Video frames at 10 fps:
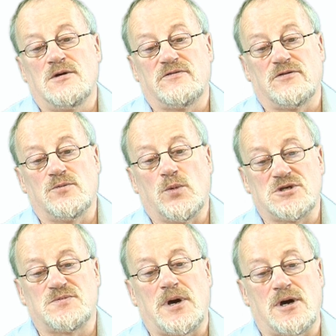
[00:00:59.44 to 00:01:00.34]
for the
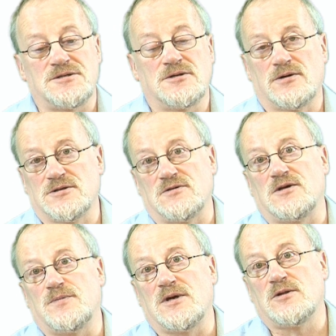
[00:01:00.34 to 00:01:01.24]
most part and also
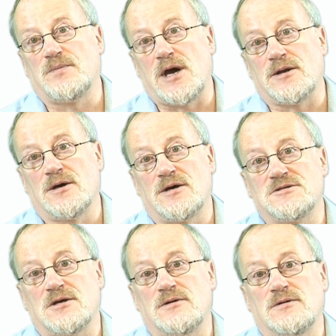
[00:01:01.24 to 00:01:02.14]
keeping the bad
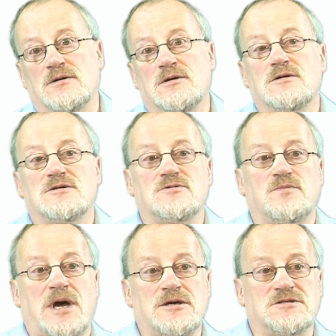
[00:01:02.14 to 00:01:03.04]
guys out. So a
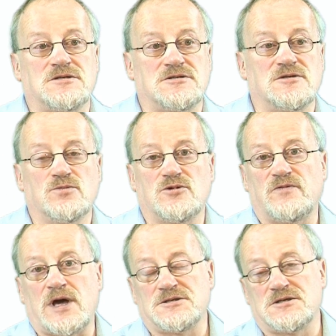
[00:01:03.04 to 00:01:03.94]
bank system would
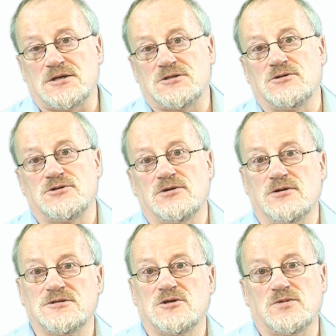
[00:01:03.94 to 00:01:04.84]
have access
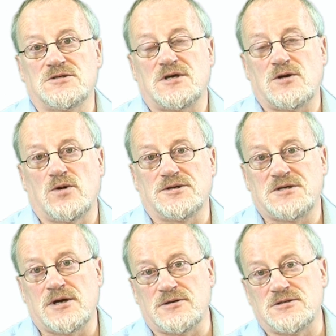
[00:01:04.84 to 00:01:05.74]
controls that would say what
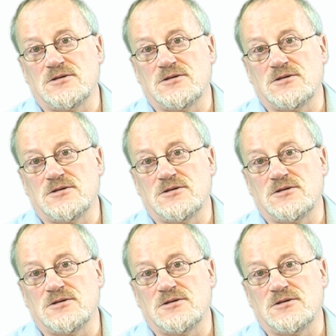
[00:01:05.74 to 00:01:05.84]
tellers